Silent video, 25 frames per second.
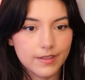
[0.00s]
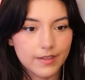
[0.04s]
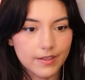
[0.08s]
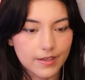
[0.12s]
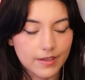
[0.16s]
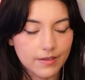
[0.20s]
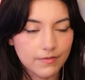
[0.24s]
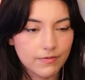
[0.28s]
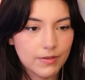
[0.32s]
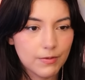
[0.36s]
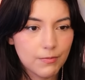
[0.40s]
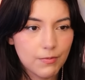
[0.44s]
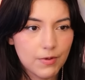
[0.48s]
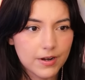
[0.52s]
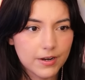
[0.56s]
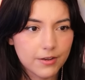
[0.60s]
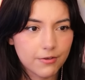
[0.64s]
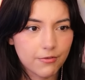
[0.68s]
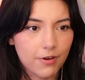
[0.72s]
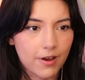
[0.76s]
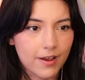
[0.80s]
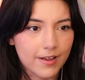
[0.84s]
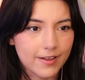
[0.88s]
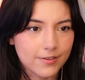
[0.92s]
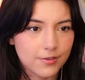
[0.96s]
If you want to
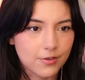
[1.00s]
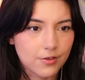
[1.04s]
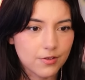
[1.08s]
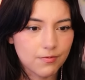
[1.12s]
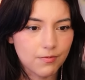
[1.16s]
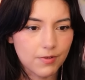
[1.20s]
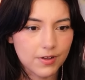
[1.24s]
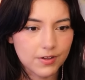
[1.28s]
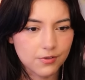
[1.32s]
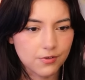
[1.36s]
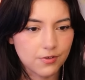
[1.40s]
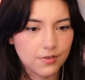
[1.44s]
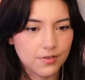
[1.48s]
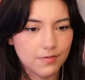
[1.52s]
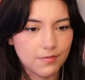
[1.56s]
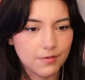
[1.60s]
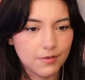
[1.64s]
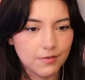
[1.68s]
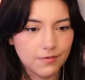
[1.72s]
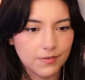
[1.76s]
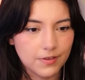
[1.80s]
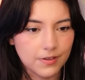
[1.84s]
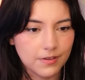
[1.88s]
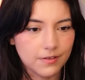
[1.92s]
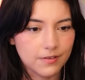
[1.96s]
cry, just watch this
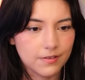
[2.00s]
movie.